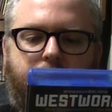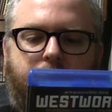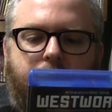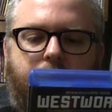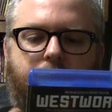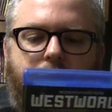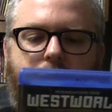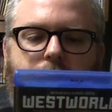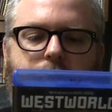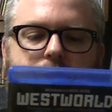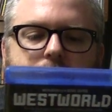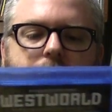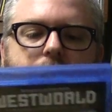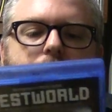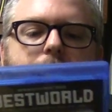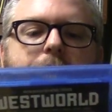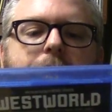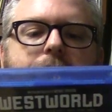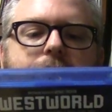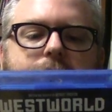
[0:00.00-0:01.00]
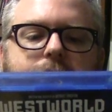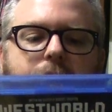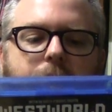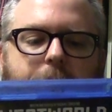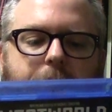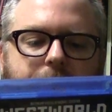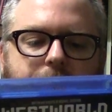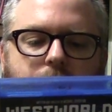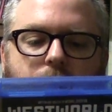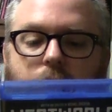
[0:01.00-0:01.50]
And I don't think it got picked
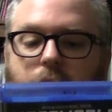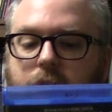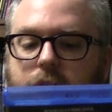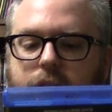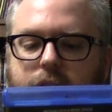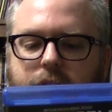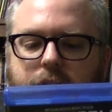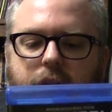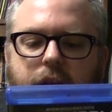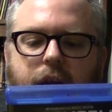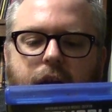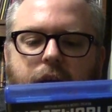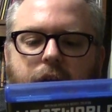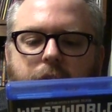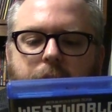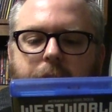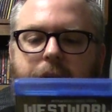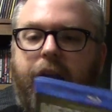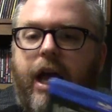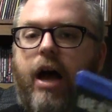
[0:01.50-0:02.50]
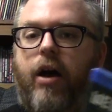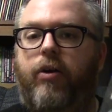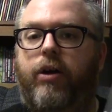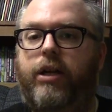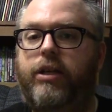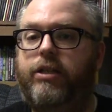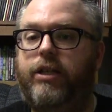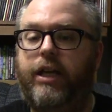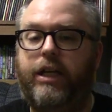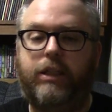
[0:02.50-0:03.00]
up, of course. But now
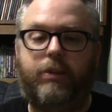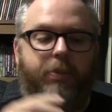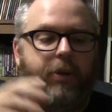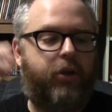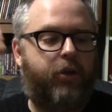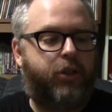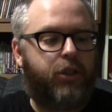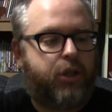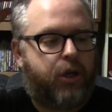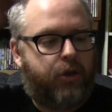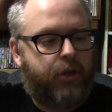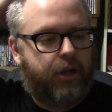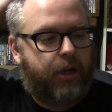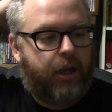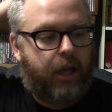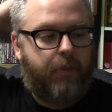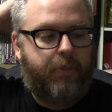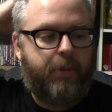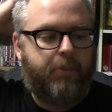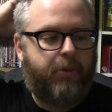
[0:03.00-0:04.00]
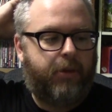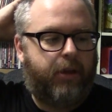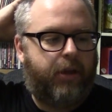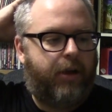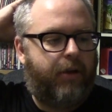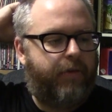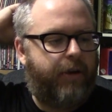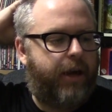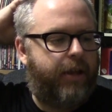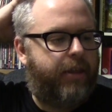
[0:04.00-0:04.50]
it is an H B O show that a lot of people
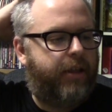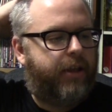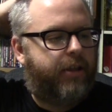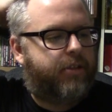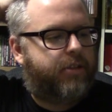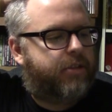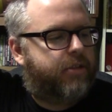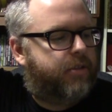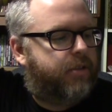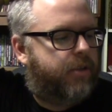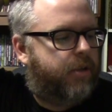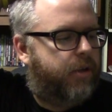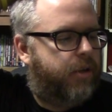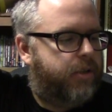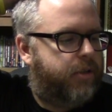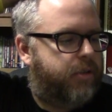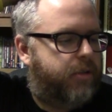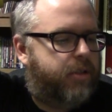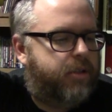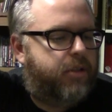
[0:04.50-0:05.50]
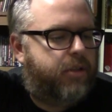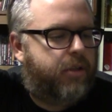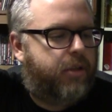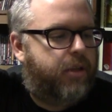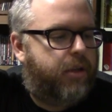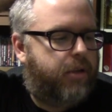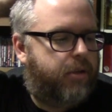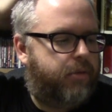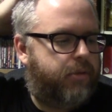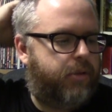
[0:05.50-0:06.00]
love. I think it's, uh, it's
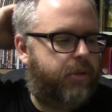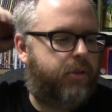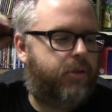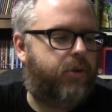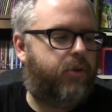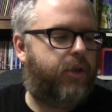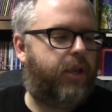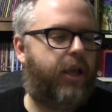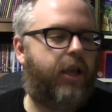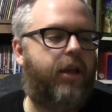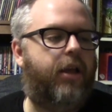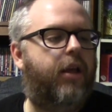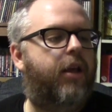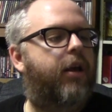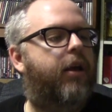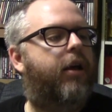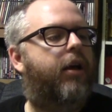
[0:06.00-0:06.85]
you know, it's okay.